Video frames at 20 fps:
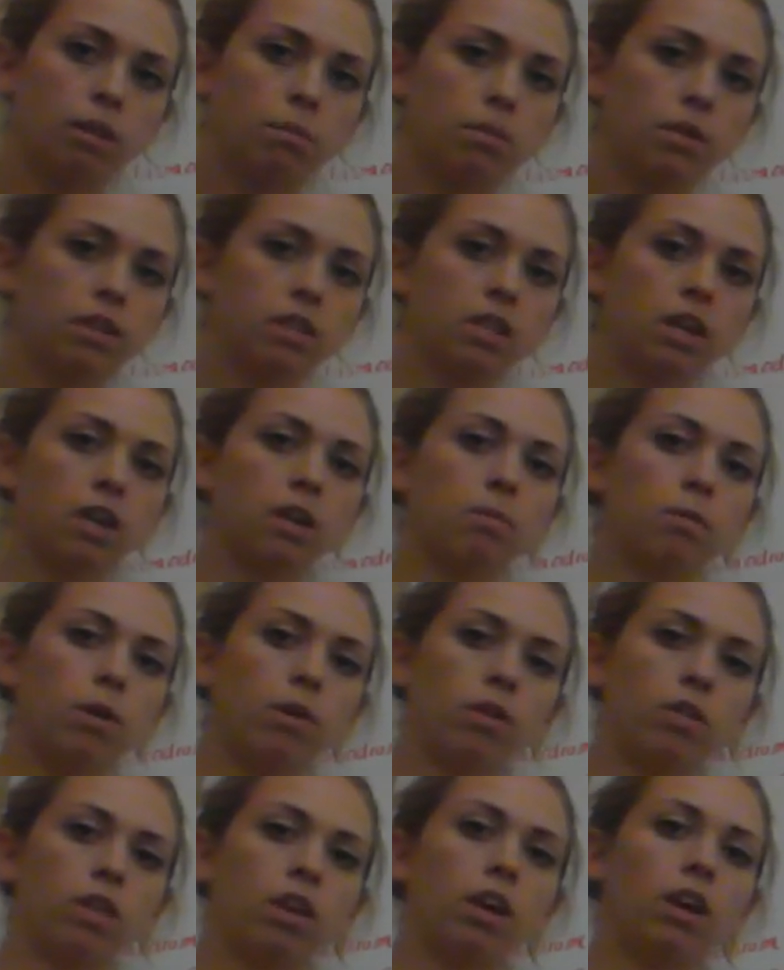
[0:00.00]
I'm going to talk
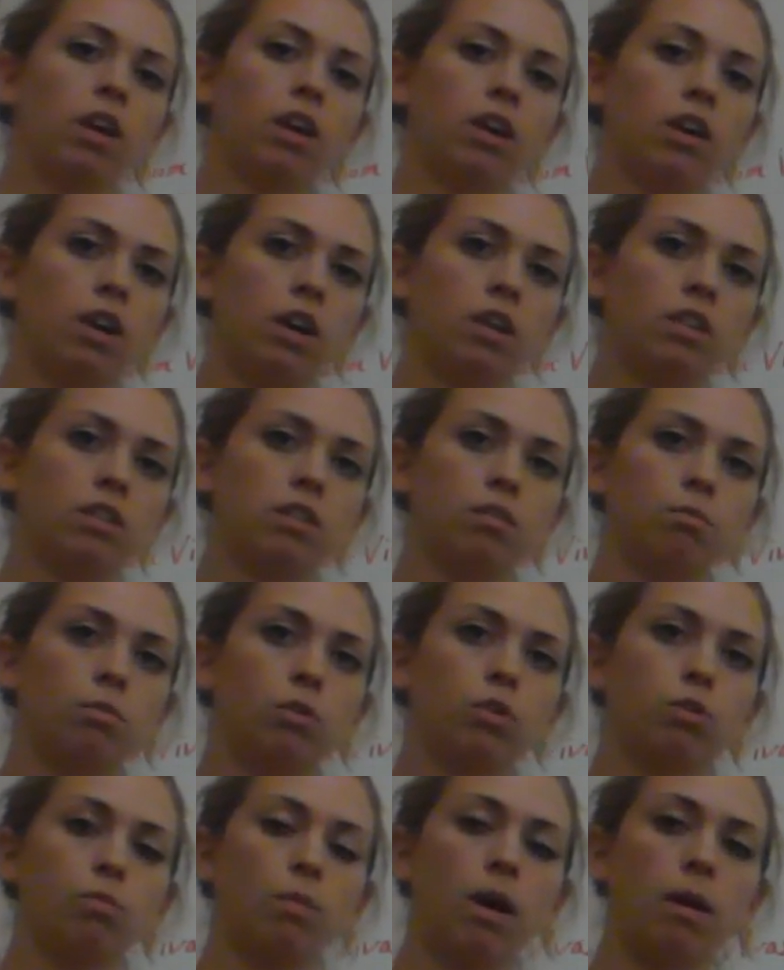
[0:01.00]
about that cause the
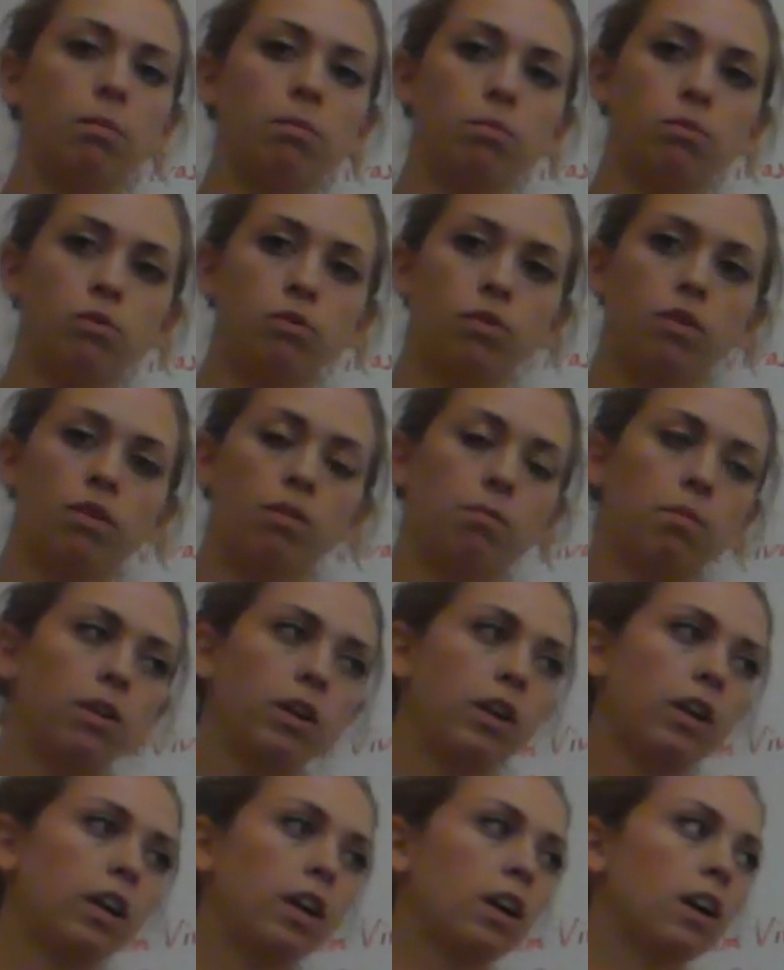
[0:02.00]
most problems with
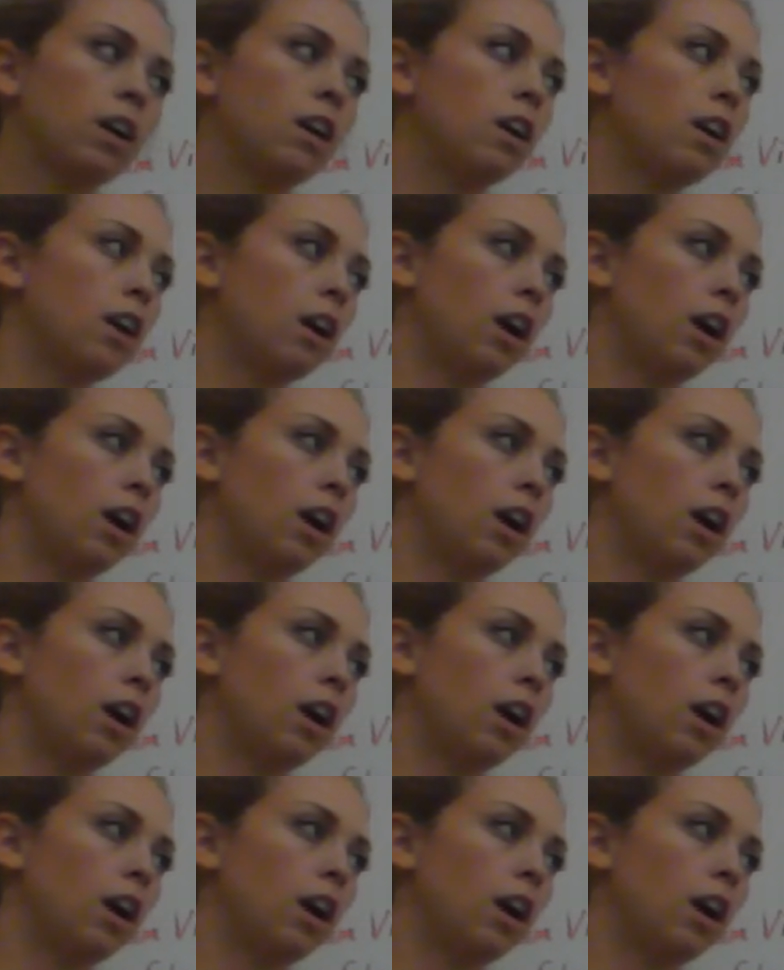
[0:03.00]
malaria,